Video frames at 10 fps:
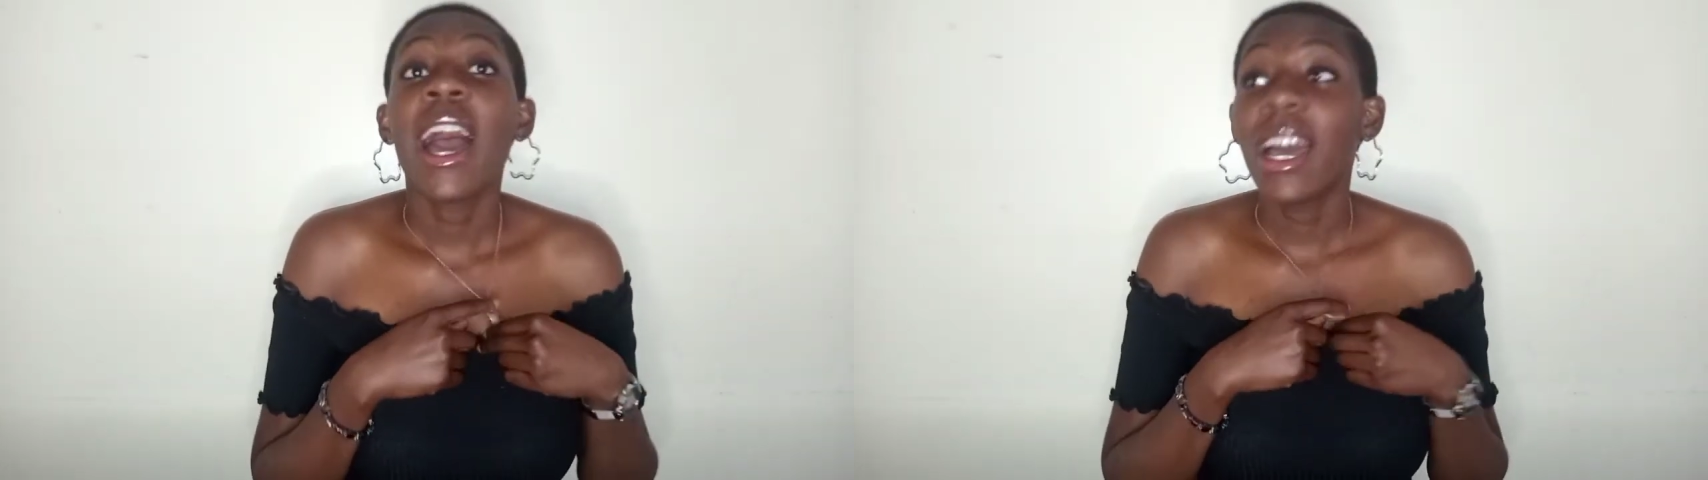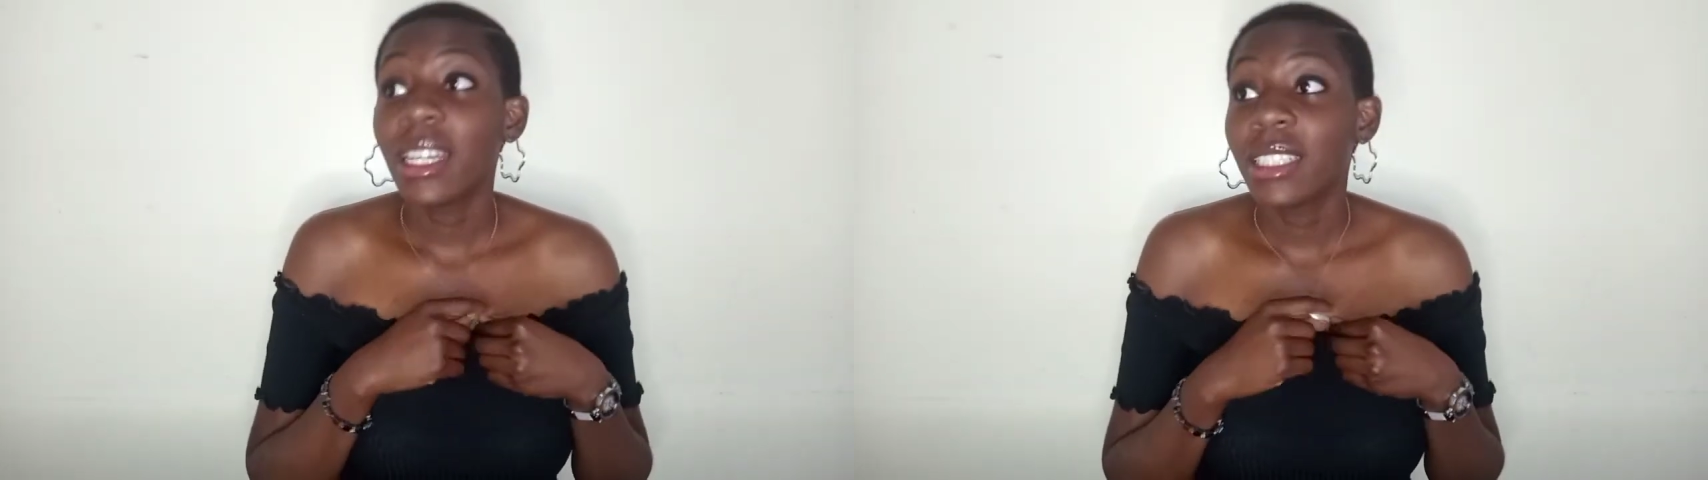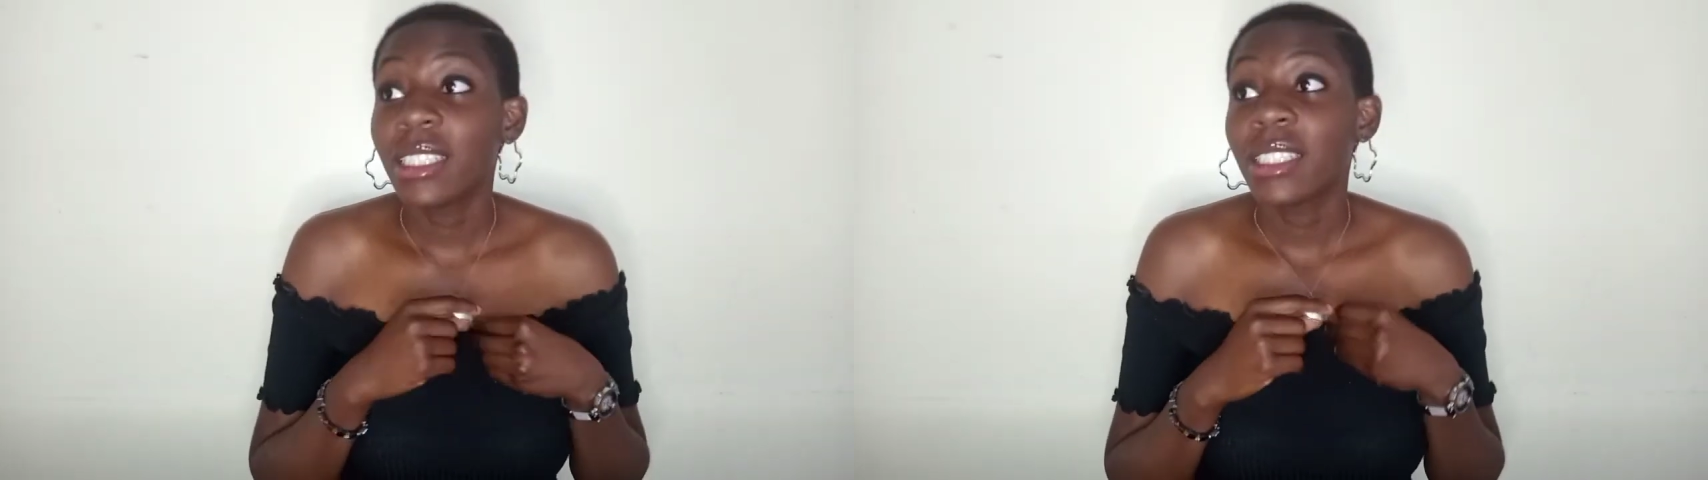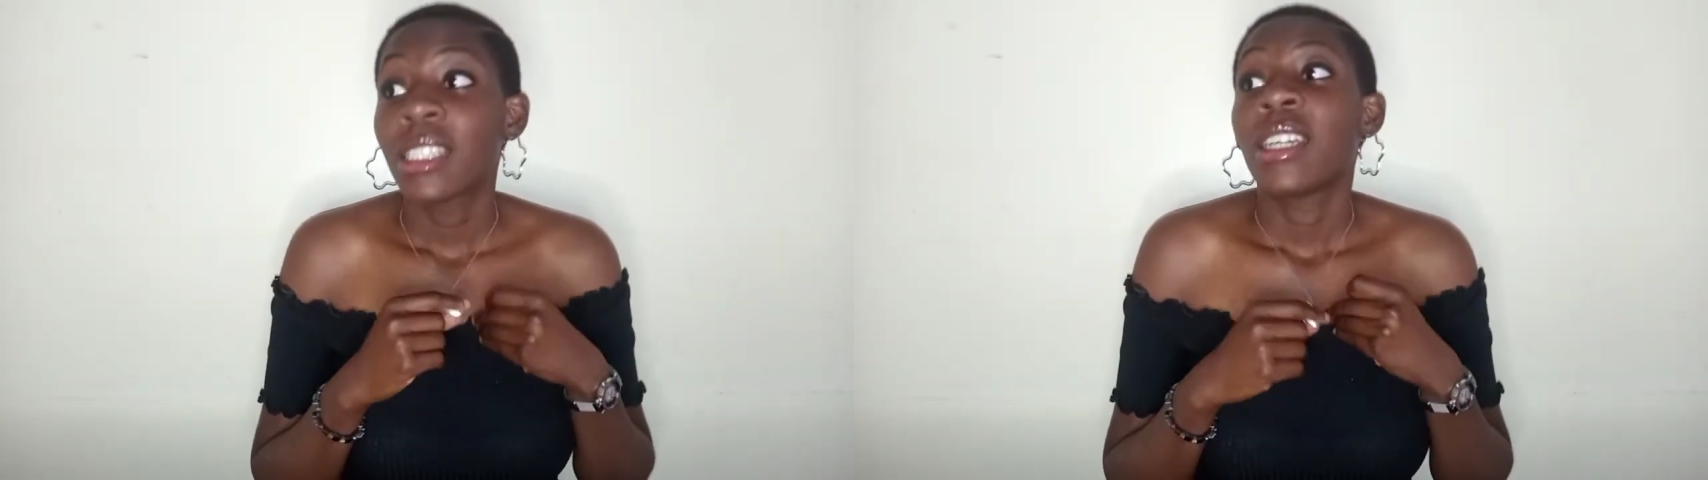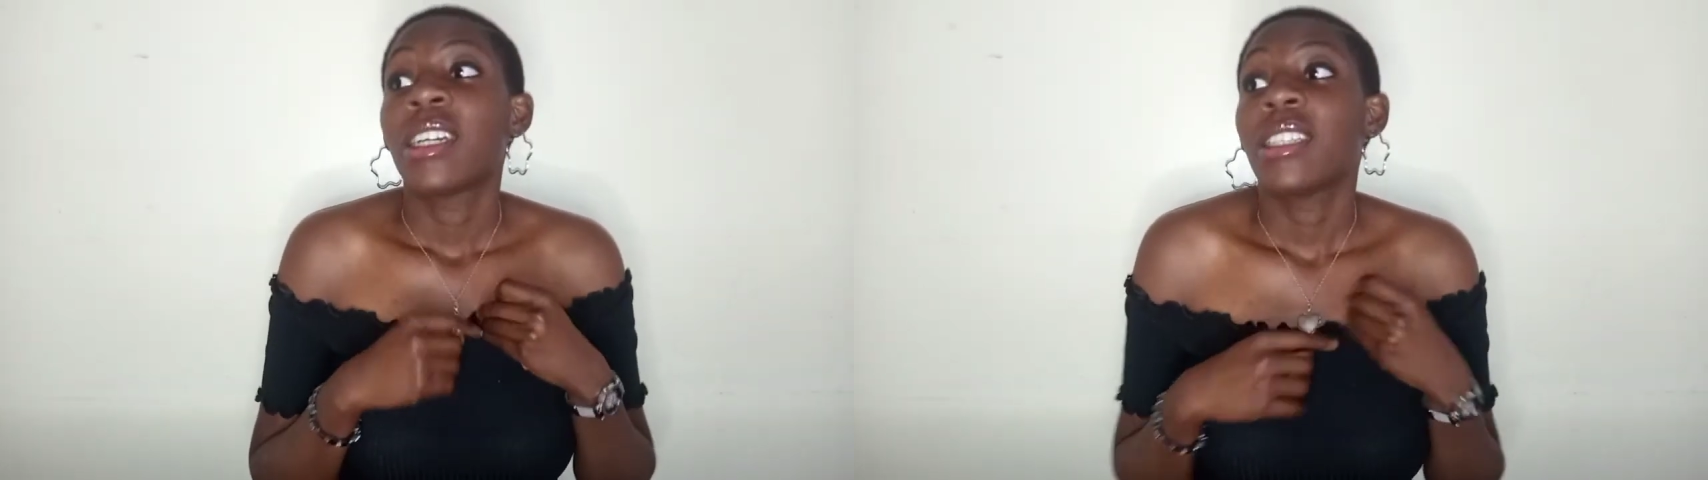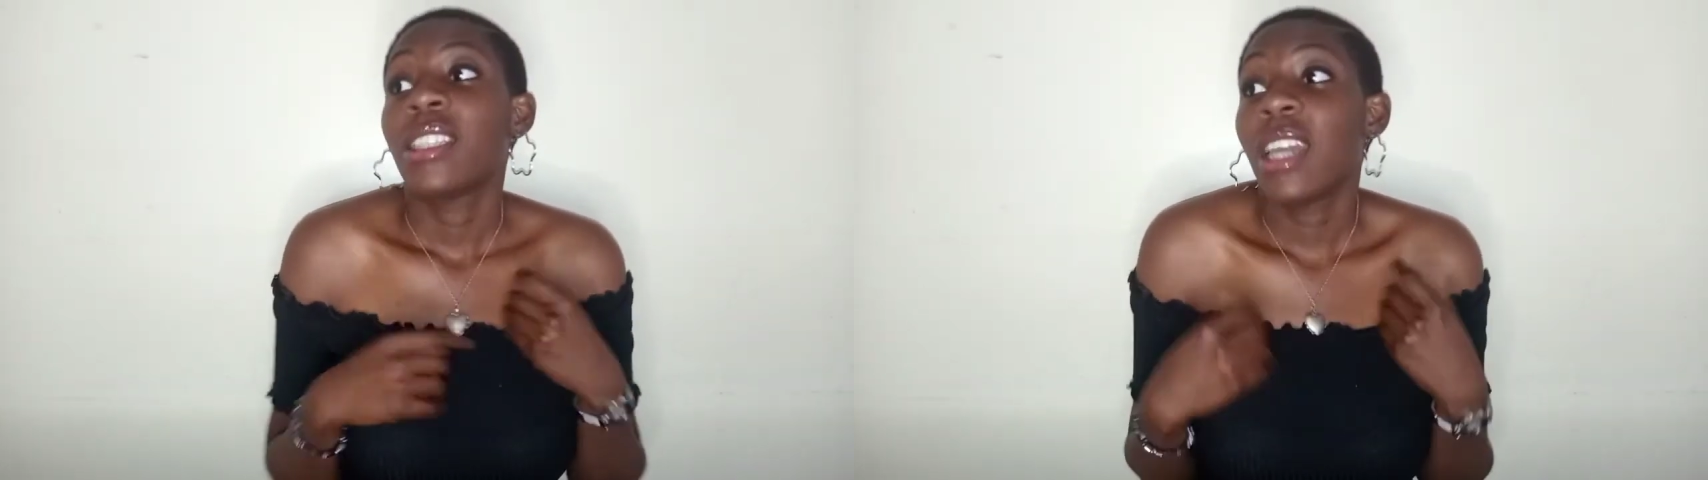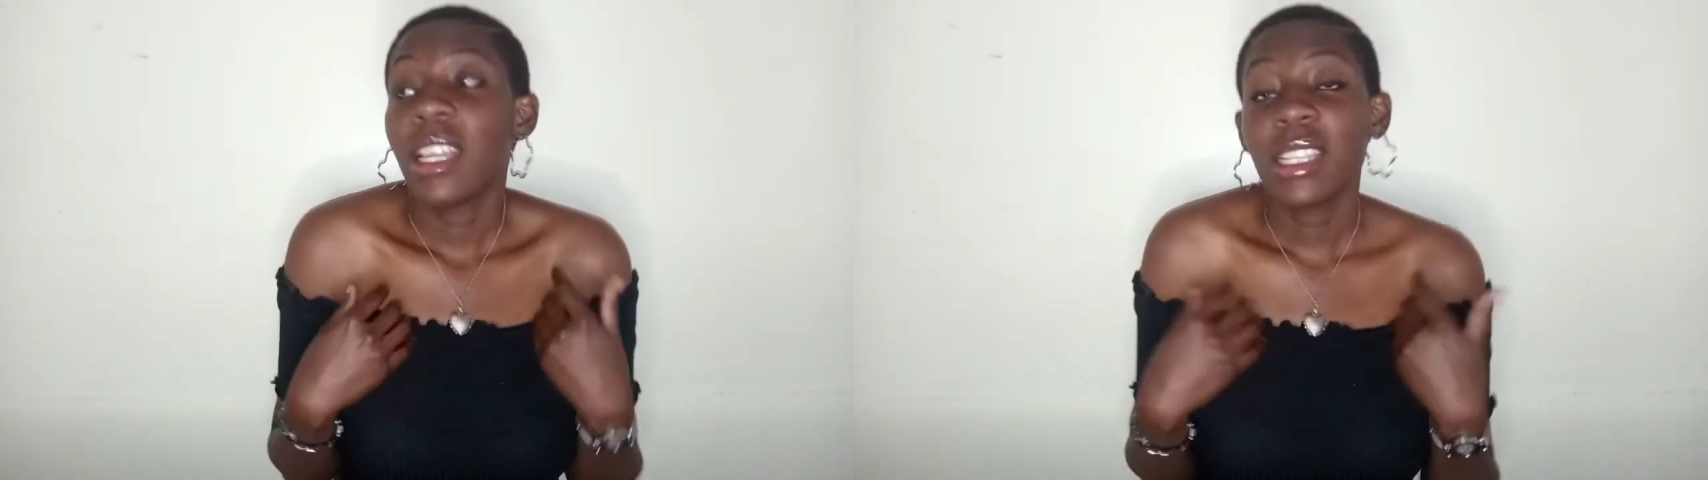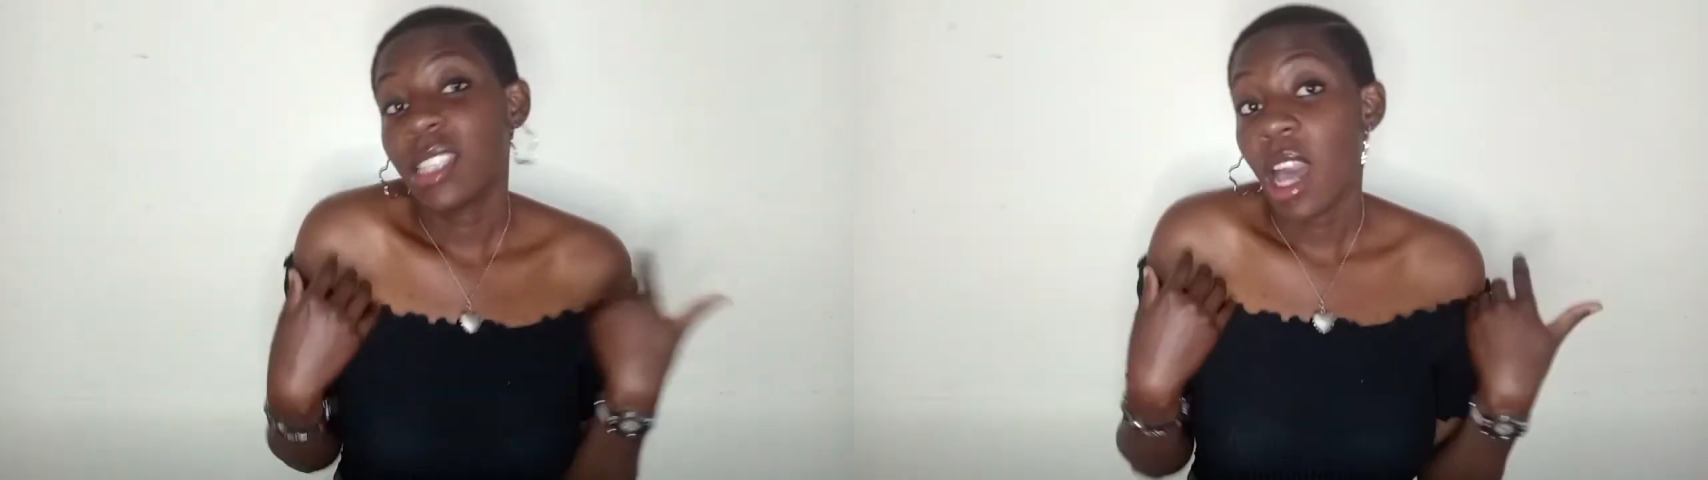And
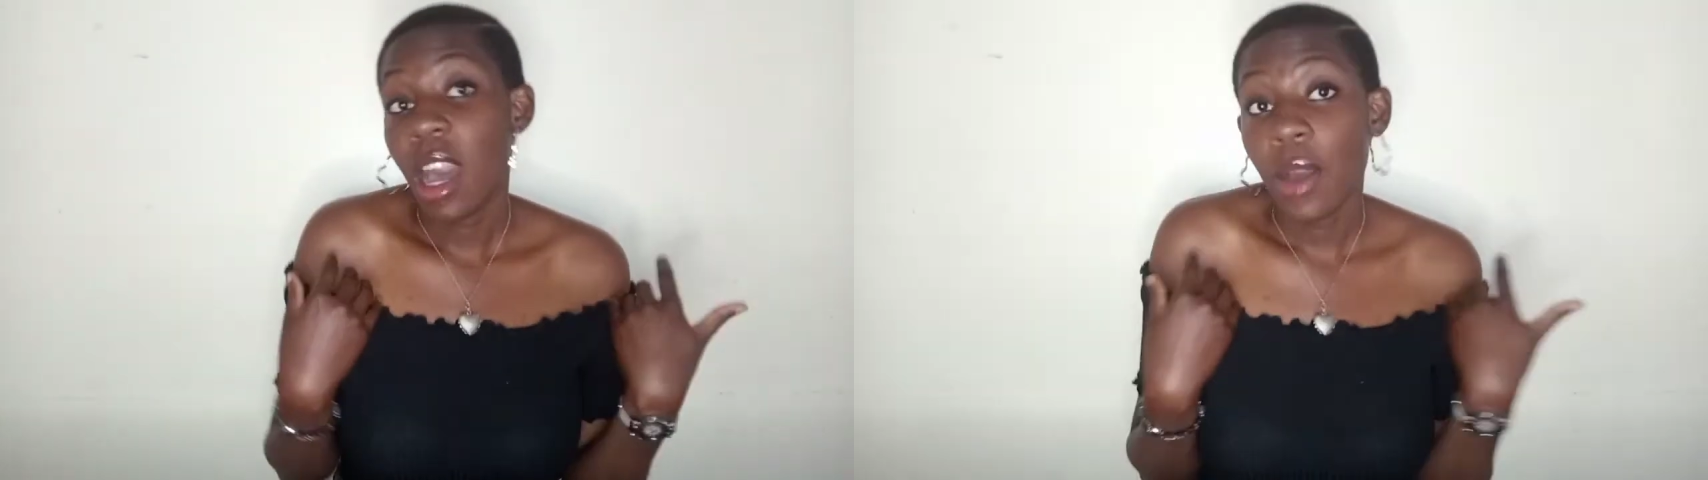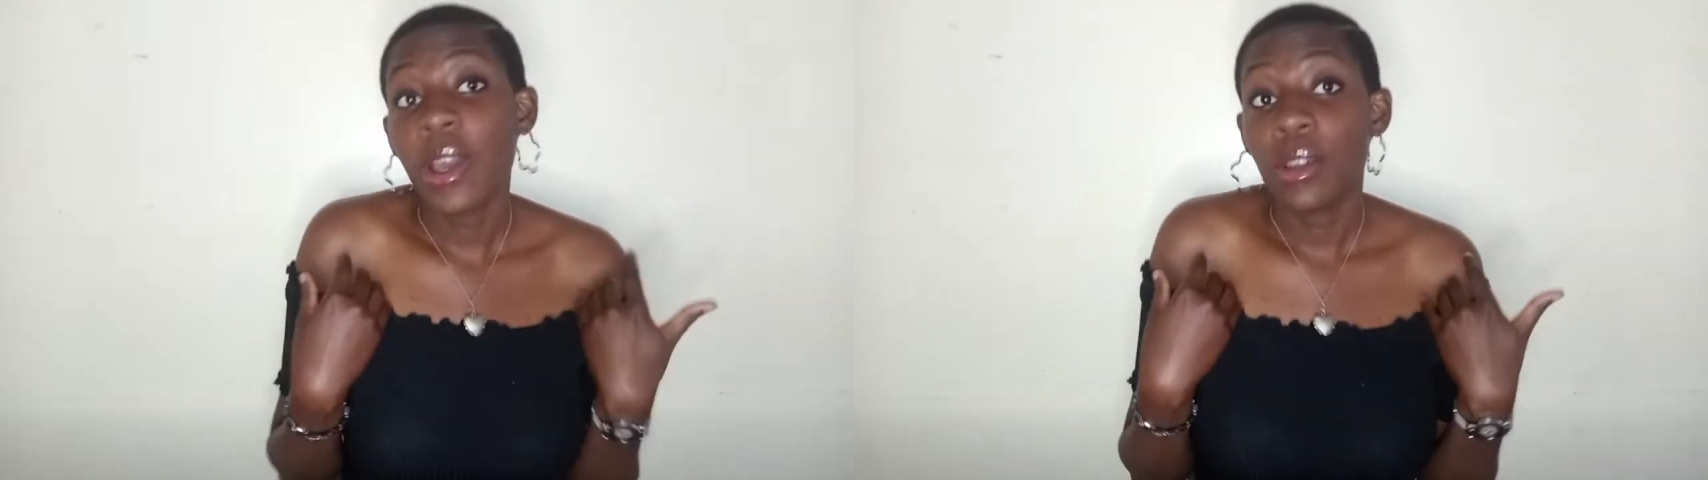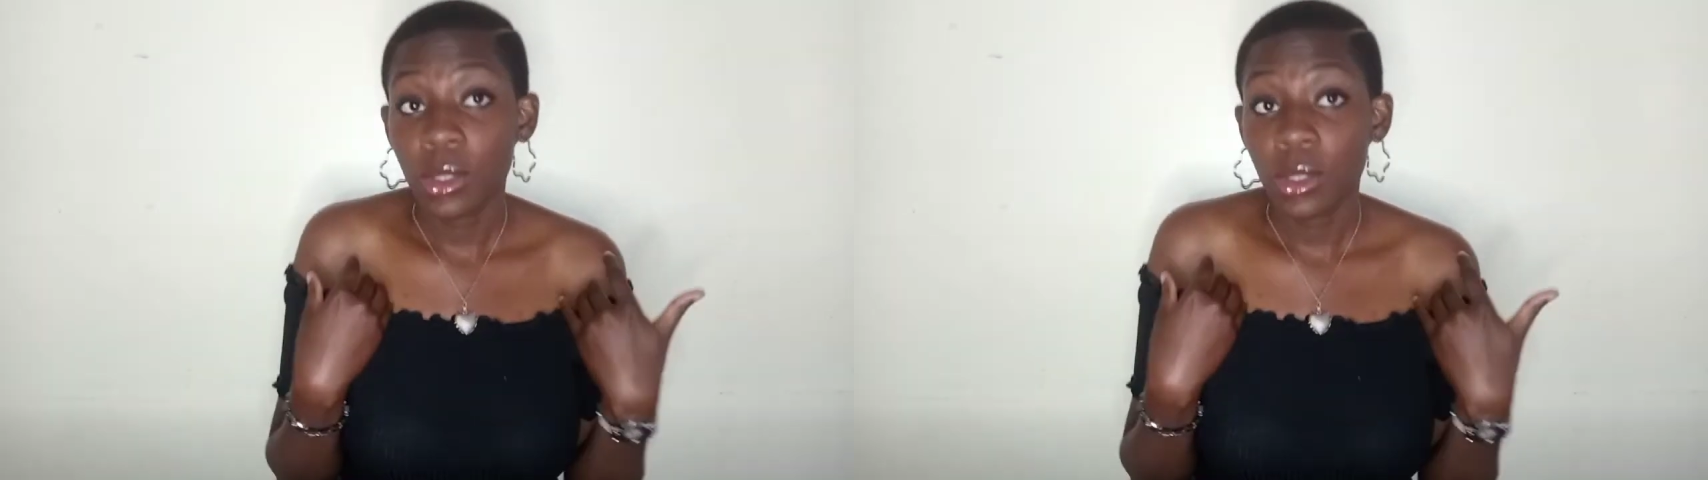yeah, that's how I